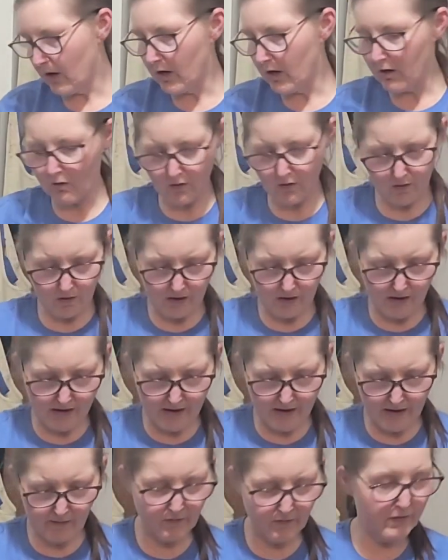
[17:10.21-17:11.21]
Oh, I
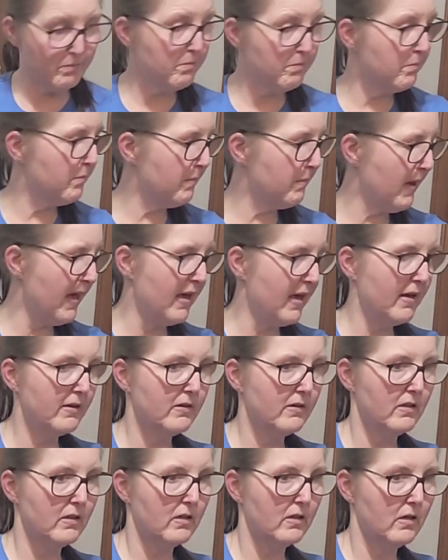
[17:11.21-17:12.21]
have a
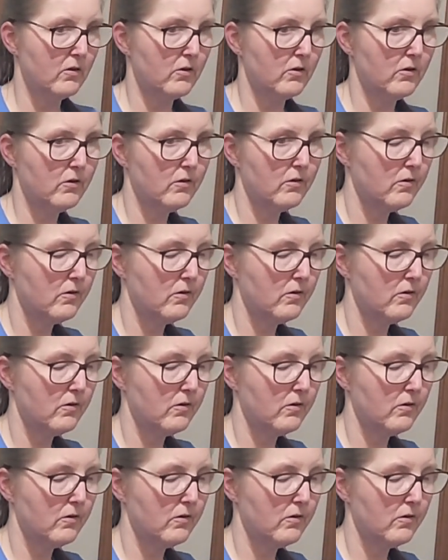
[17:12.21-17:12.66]
pan in there.